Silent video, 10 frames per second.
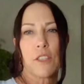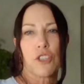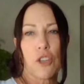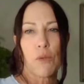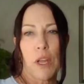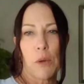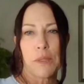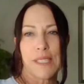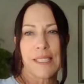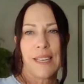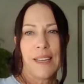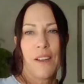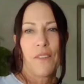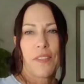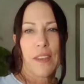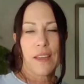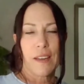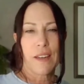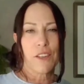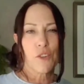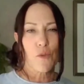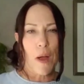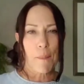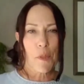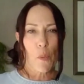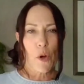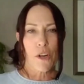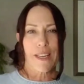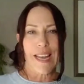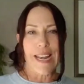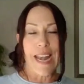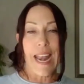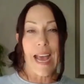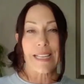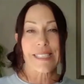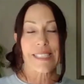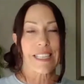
the show notes, then drop the word next,